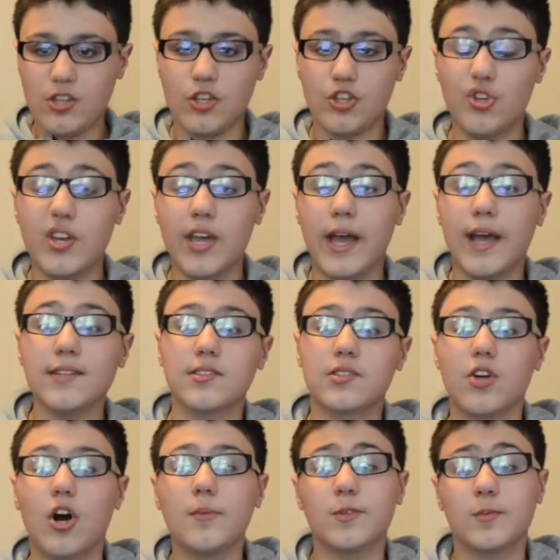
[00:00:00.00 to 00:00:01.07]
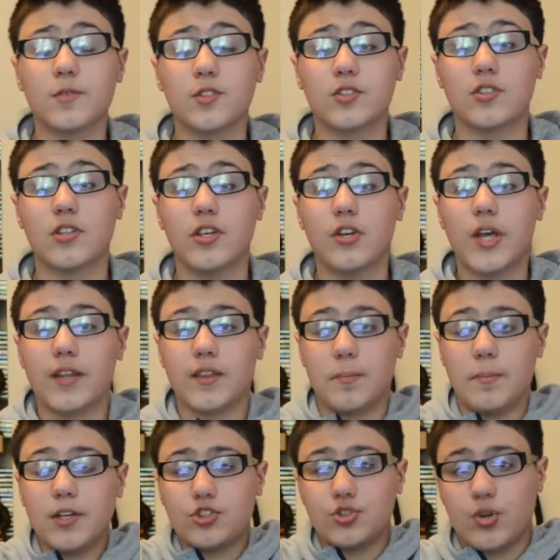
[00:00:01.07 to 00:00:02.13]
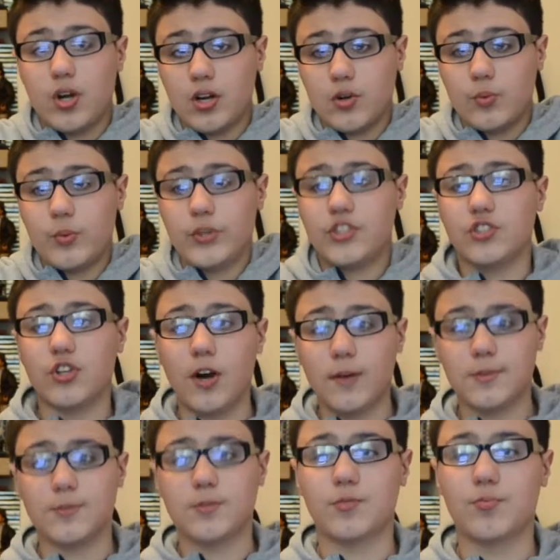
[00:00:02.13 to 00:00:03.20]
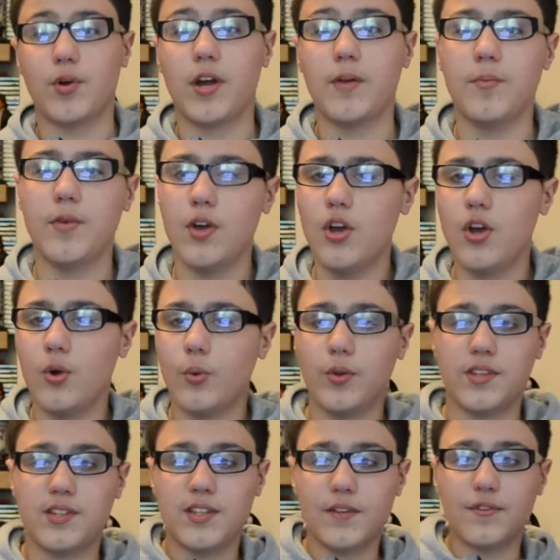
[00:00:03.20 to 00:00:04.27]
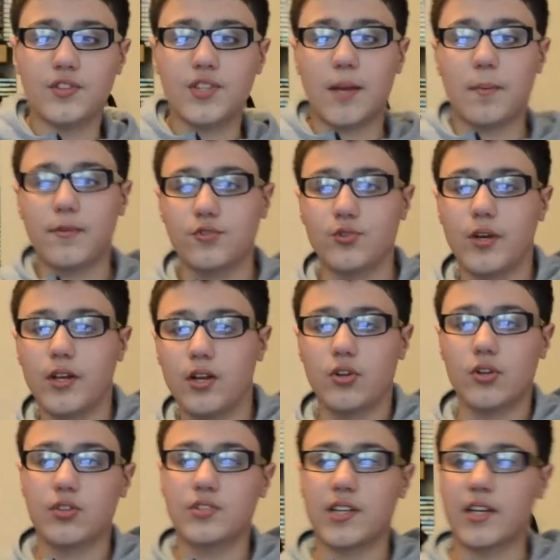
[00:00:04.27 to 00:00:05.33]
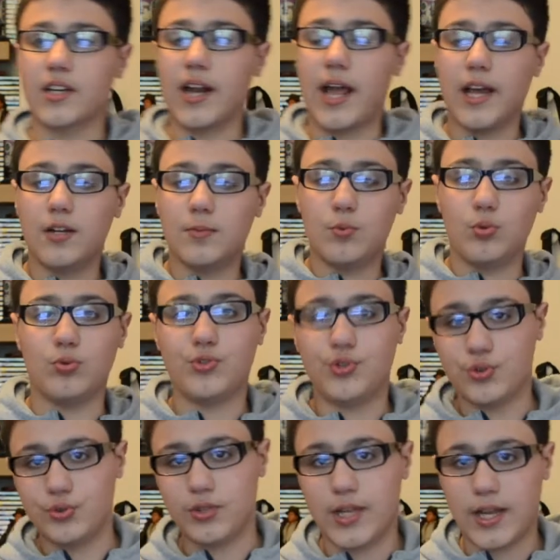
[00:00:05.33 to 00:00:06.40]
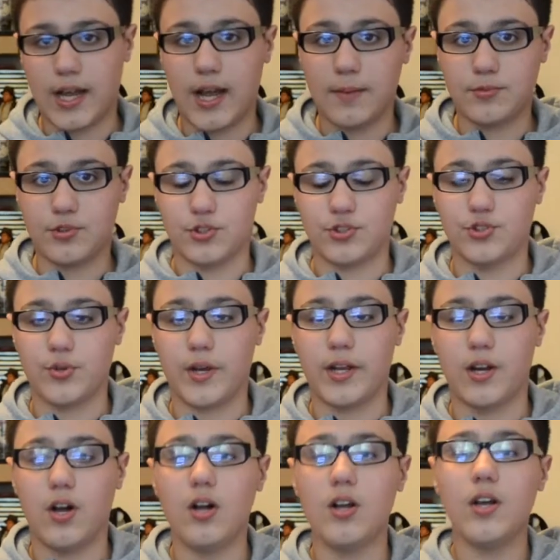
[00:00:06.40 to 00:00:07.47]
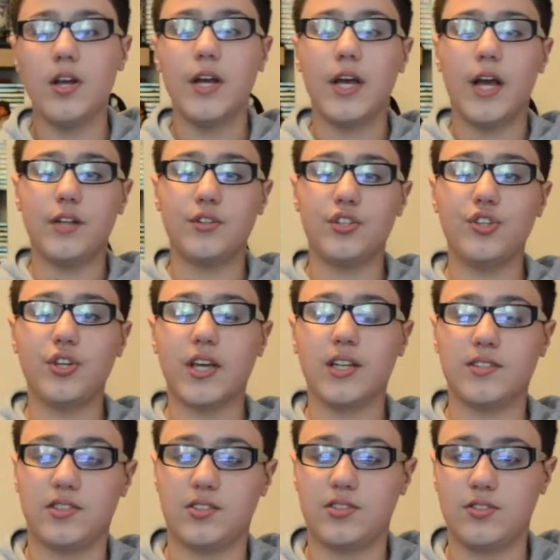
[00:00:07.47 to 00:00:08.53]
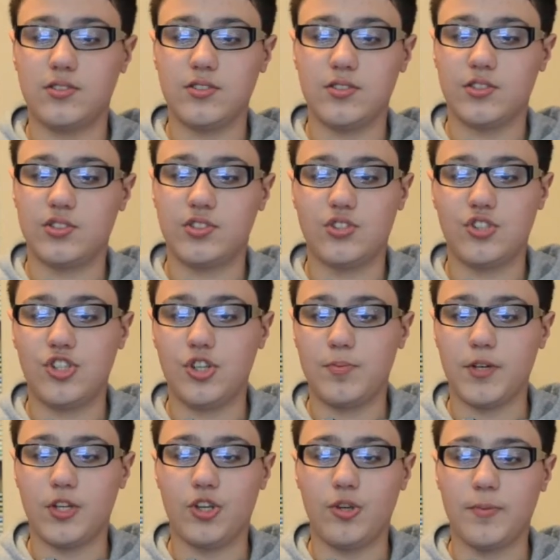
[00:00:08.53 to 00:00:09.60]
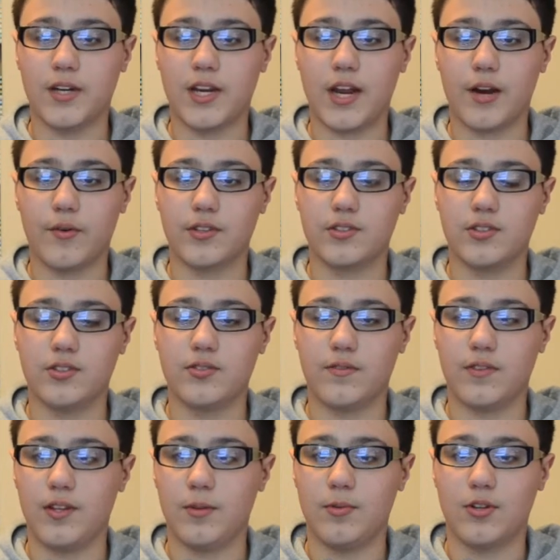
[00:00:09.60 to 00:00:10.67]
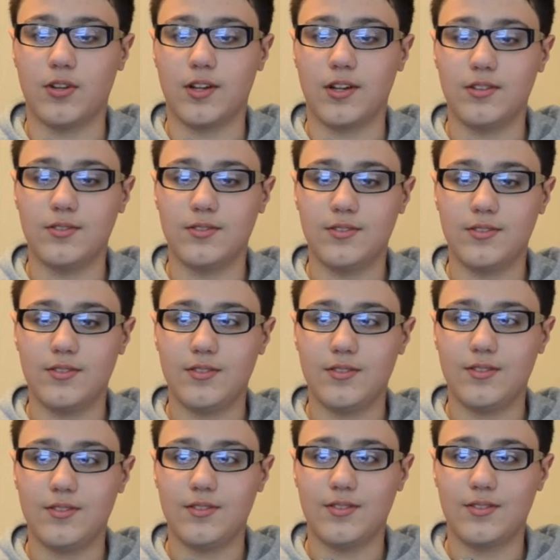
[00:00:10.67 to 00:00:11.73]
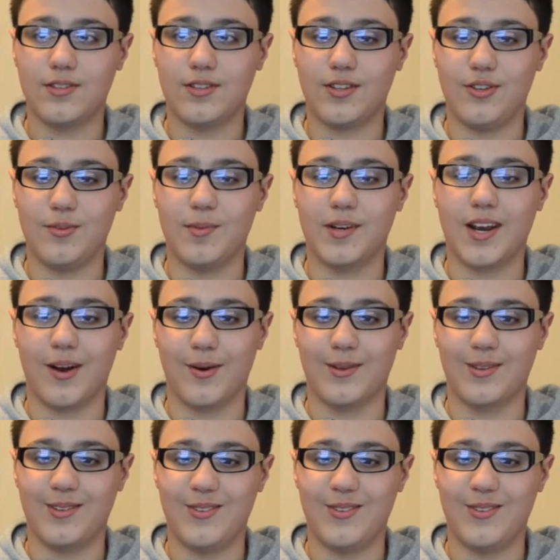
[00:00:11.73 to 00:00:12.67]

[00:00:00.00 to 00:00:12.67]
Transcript: You get Optimus. You get the big truck, which is Optimus Prime, with a different type of trailer. It looks like an animal capture trailer. And then you get the stupid human characters. Philippe, look at that. Look at the human characters.